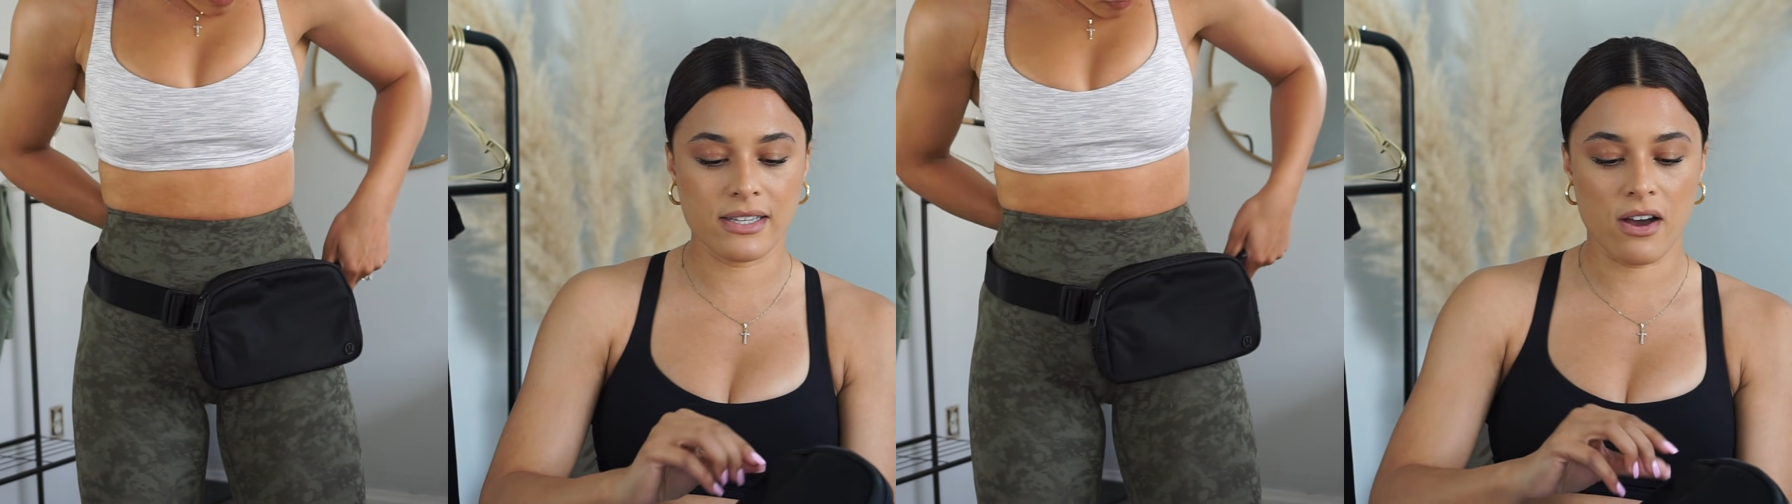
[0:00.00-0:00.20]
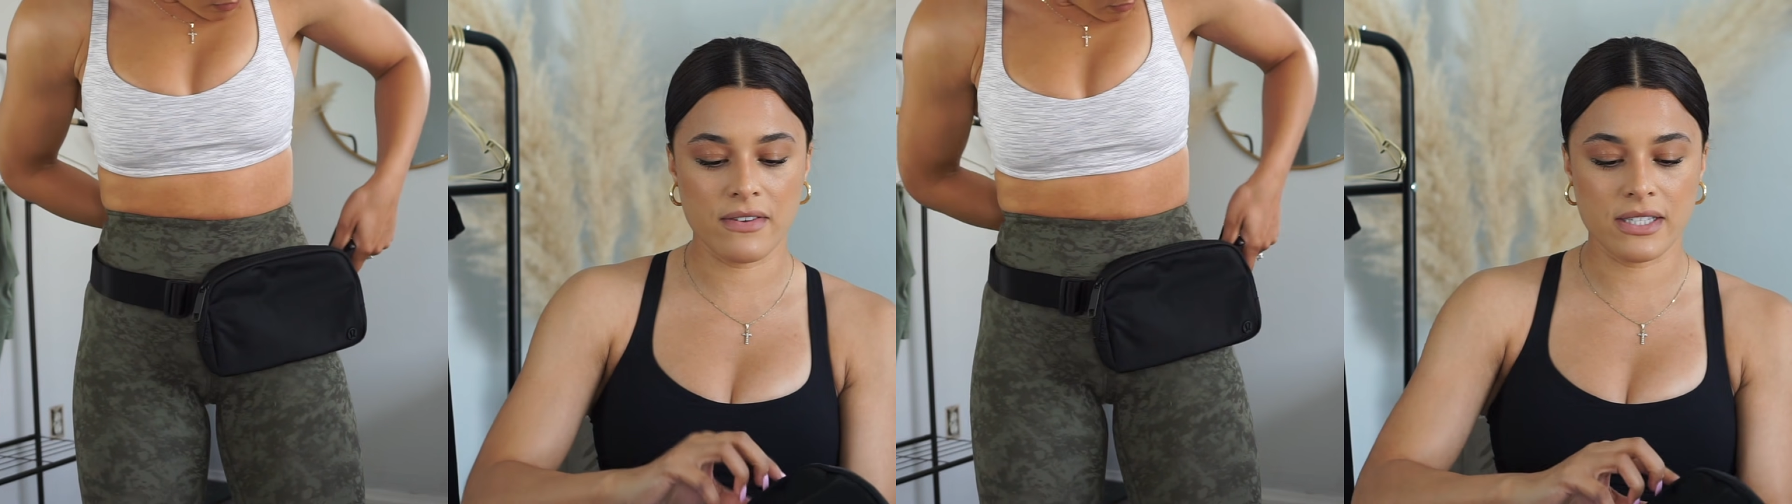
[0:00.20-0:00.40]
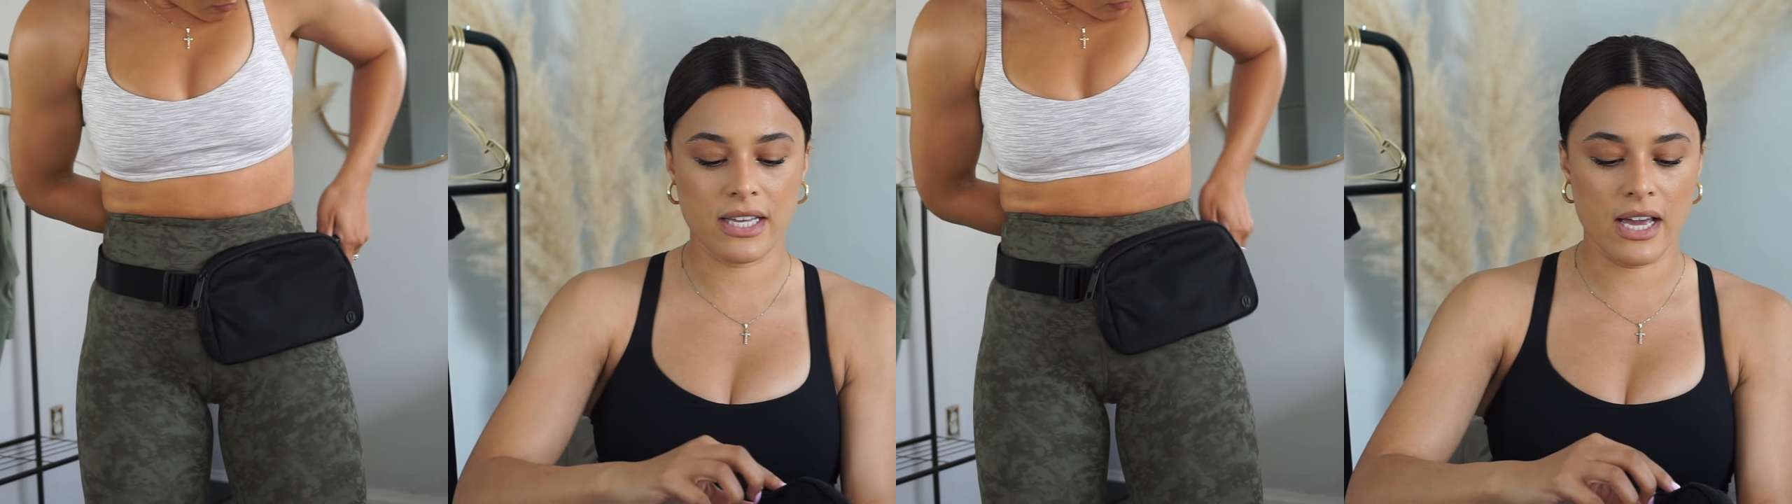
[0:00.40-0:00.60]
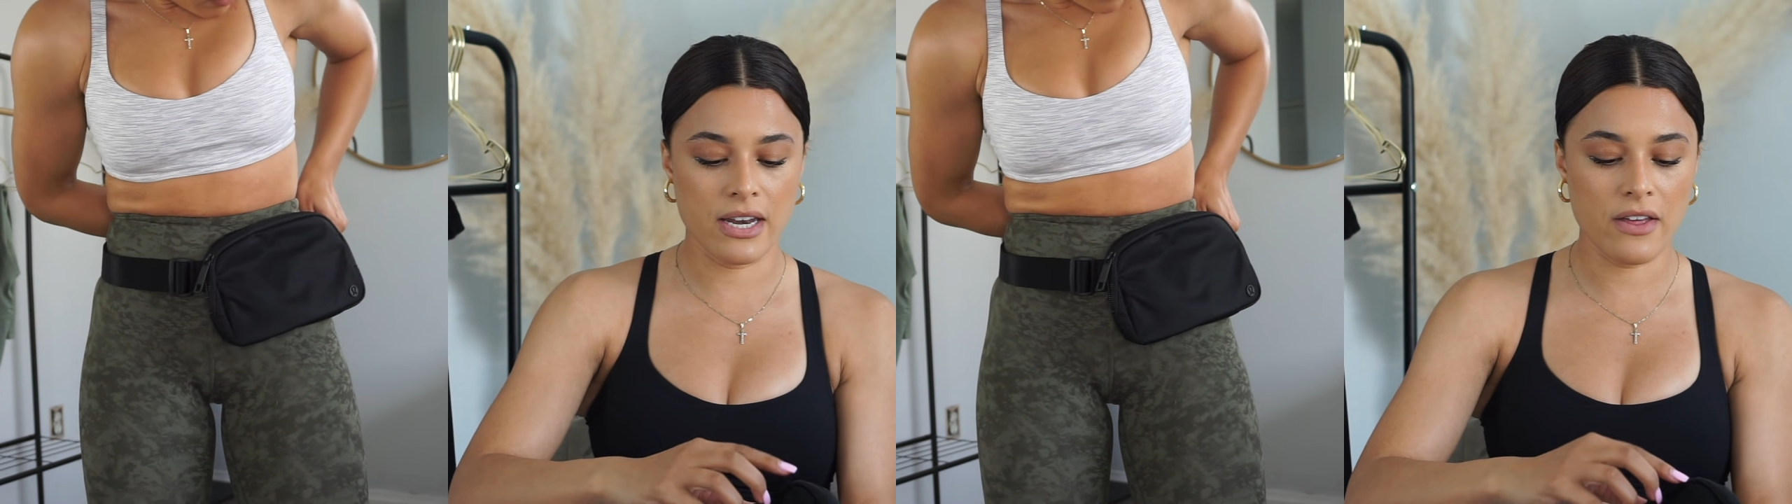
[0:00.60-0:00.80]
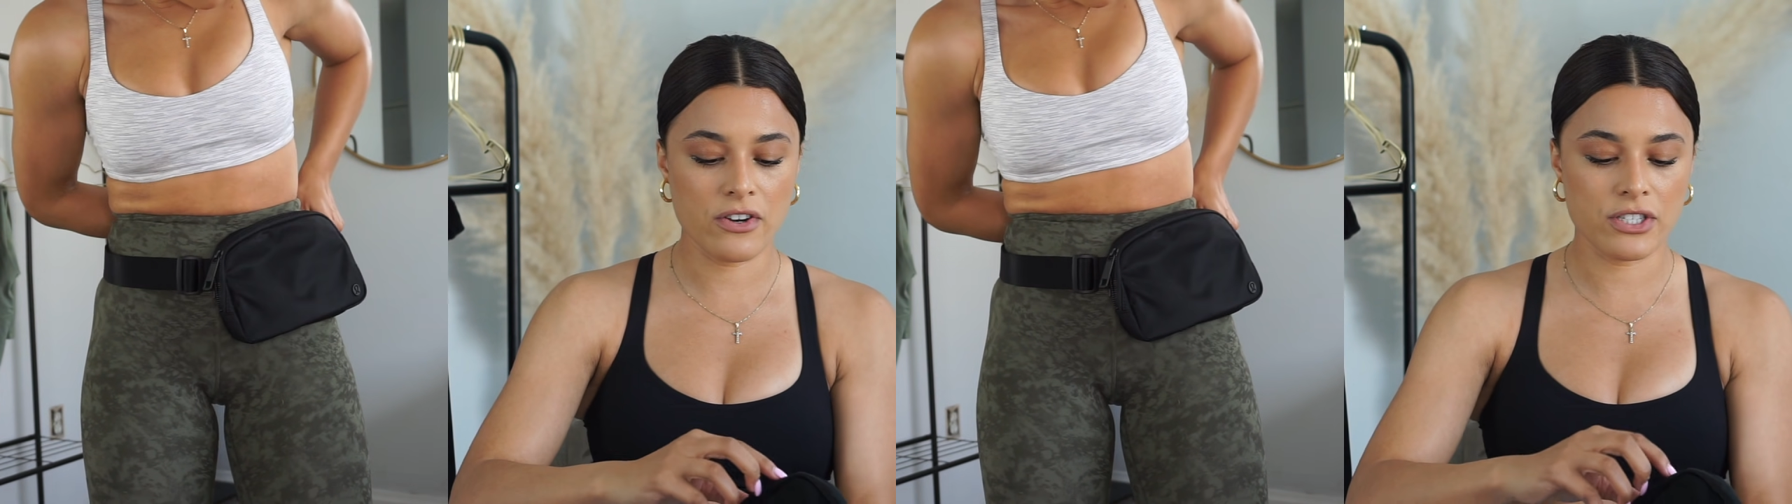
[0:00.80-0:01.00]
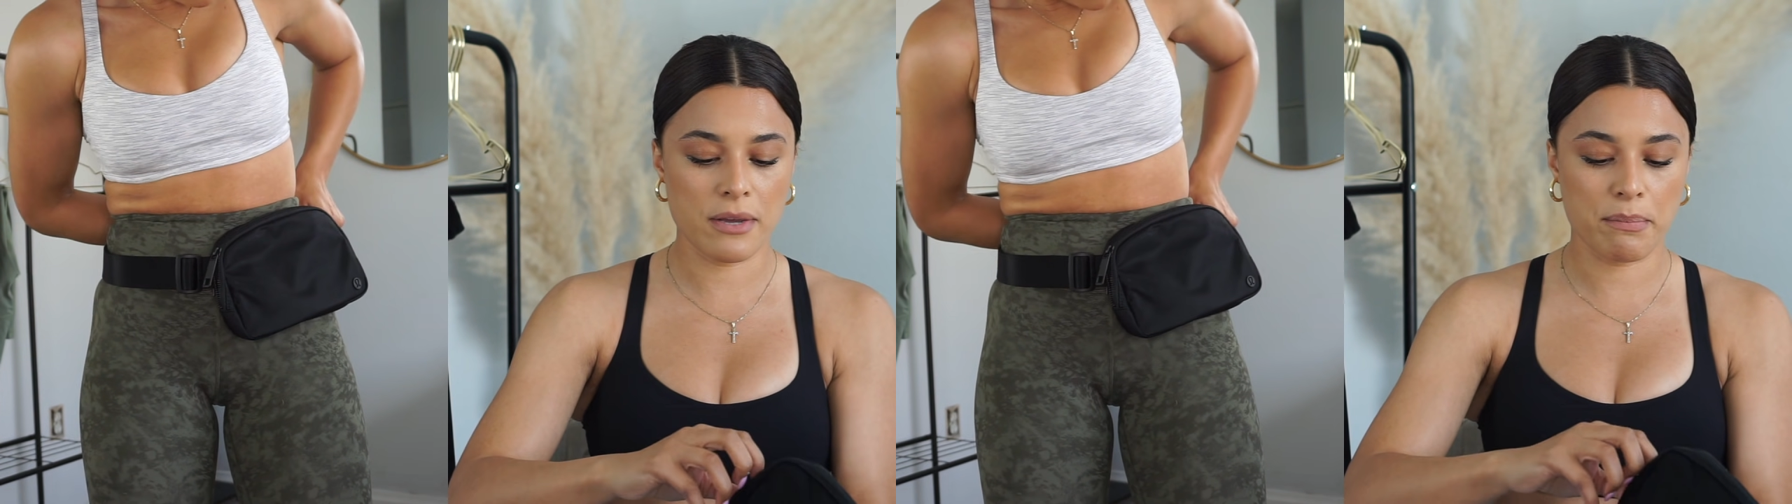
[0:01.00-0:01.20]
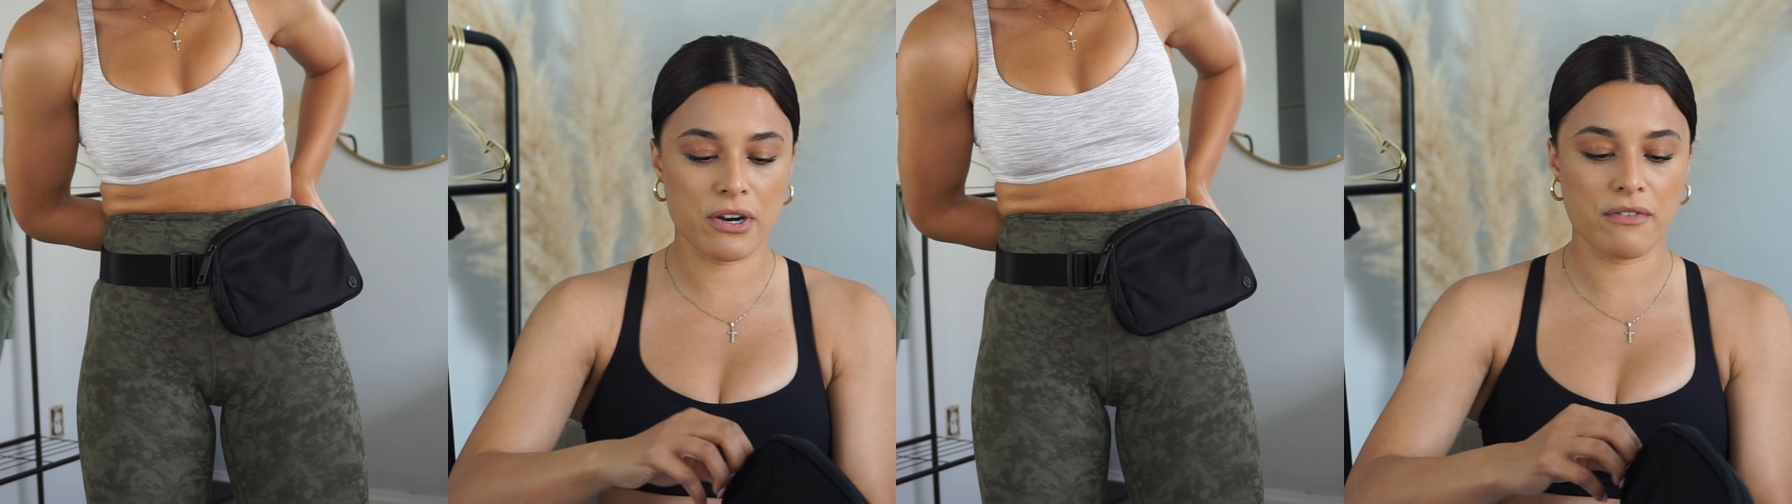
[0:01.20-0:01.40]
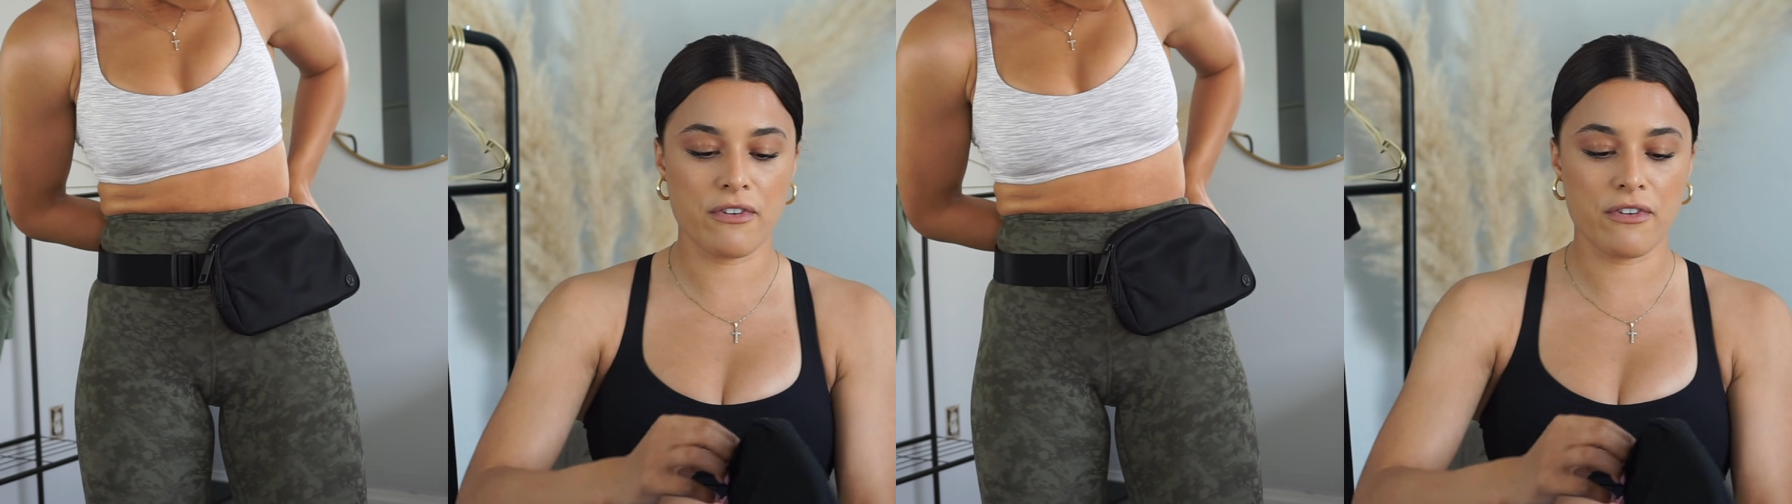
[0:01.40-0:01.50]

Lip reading: obviously another zipper